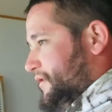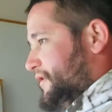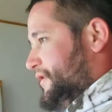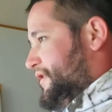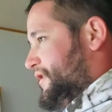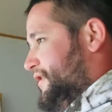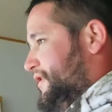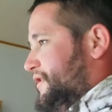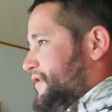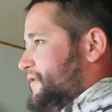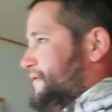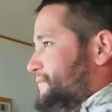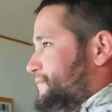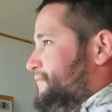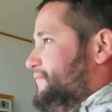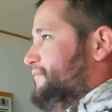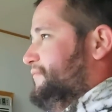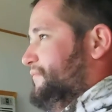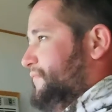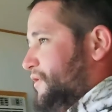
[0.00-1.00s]
it's just,
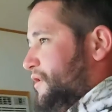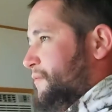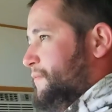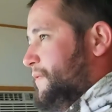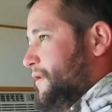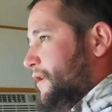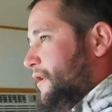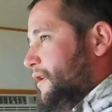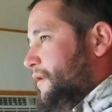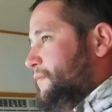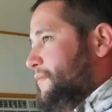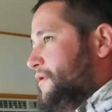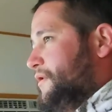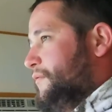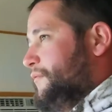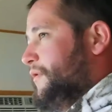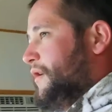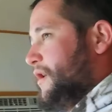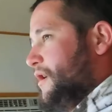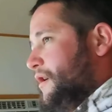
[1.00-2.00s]
sometimes the
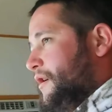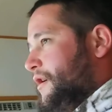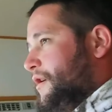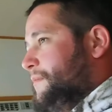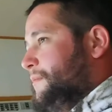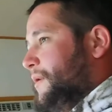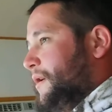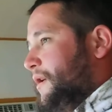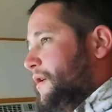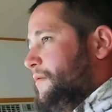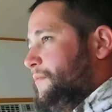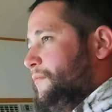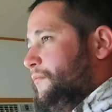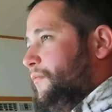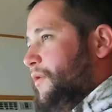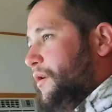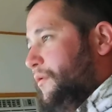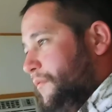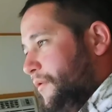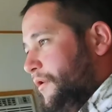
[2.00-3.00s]
weather could be
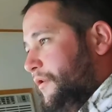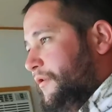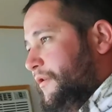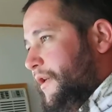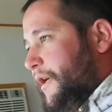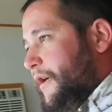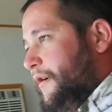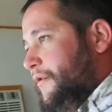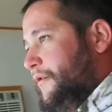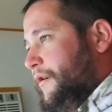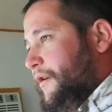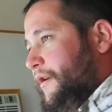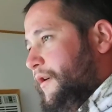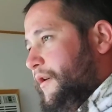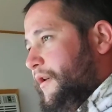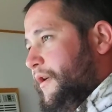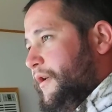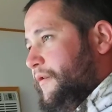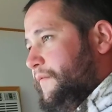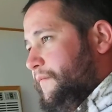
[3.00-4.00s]
a, a, real downer and
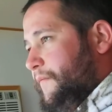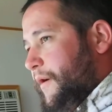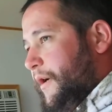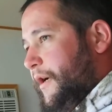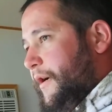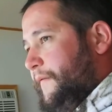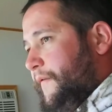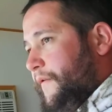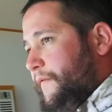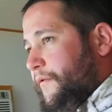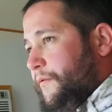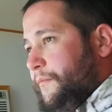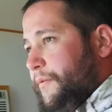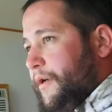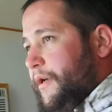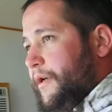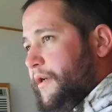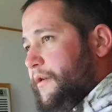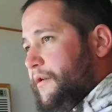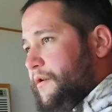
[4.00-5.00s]
then have
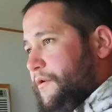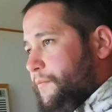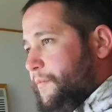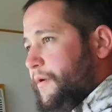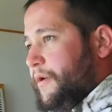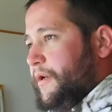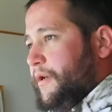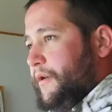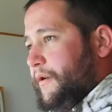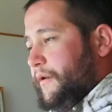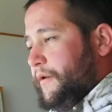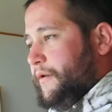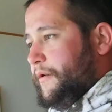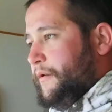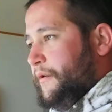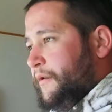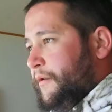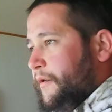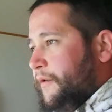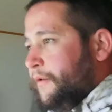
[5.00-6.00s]
everybody else be like,
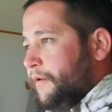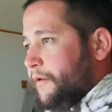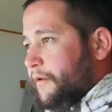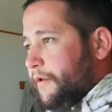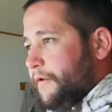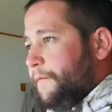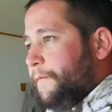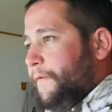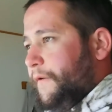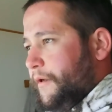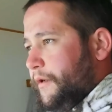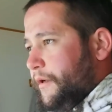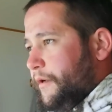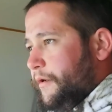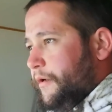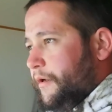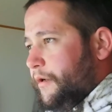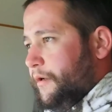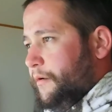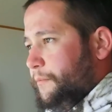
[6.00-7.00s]
it's fun and
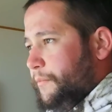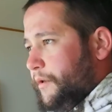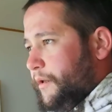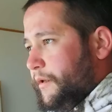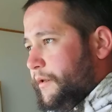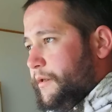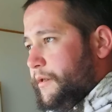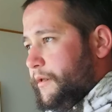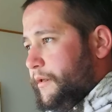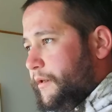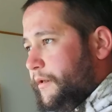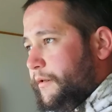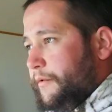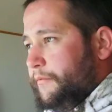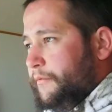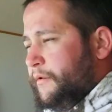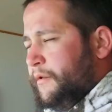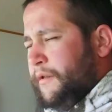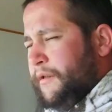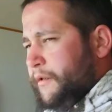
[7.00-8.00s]
all, but uh,
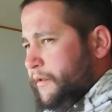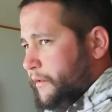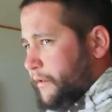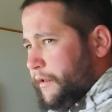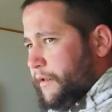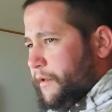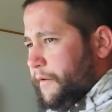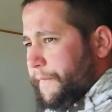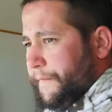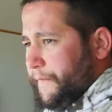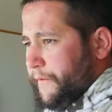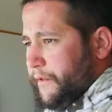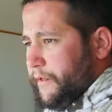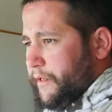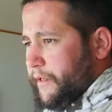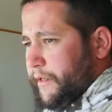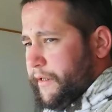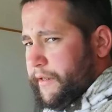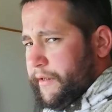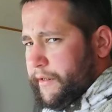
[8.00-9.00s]
I don't feel
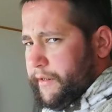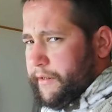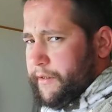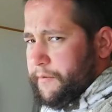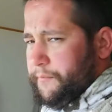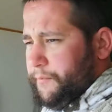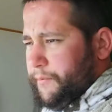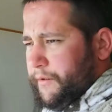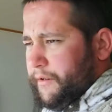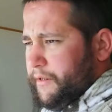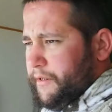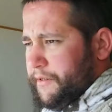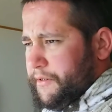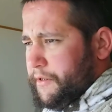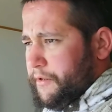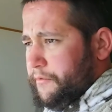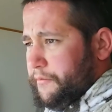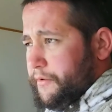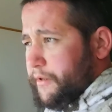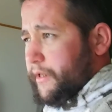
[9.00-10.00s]
like getting completely
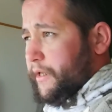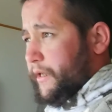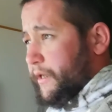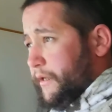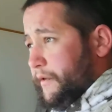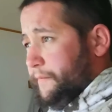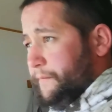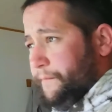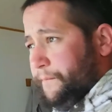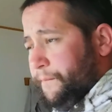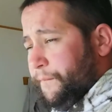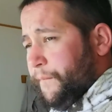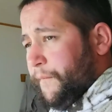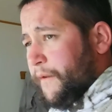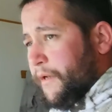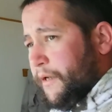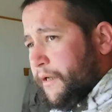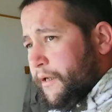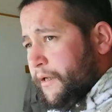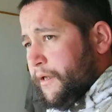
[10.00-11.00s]
soaked again.
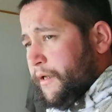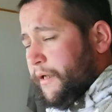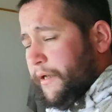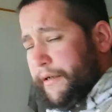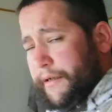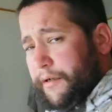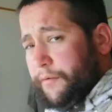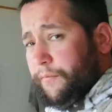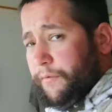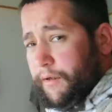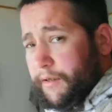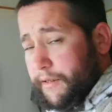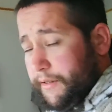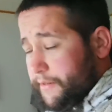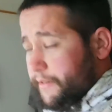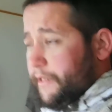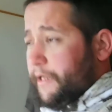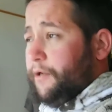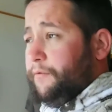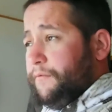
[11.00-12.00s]
And I
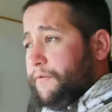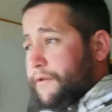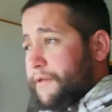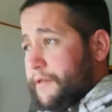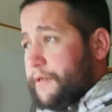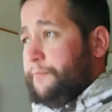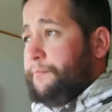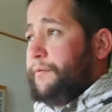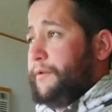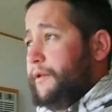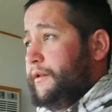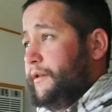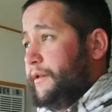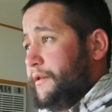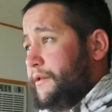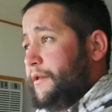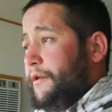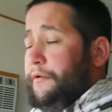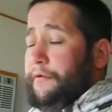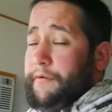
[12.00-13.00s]
was. I was completely
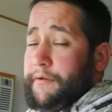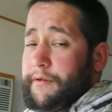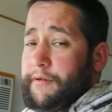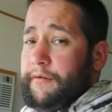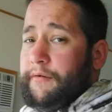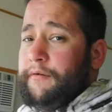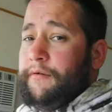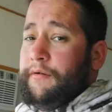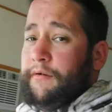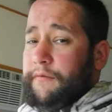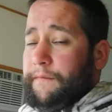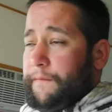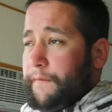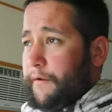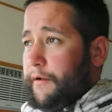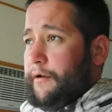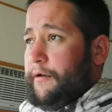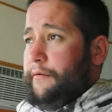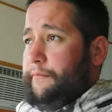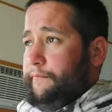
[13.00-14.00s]
soaked
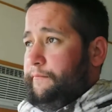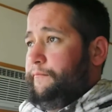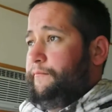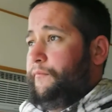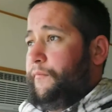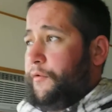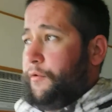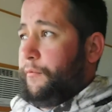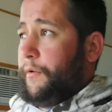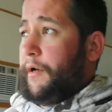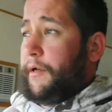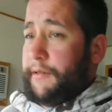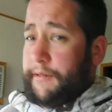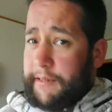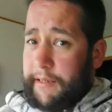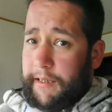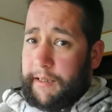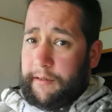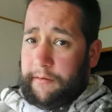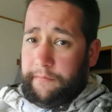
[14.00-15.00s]
from the waist
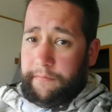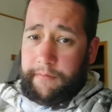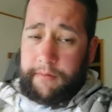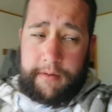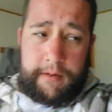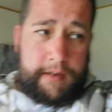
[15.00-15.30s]
down.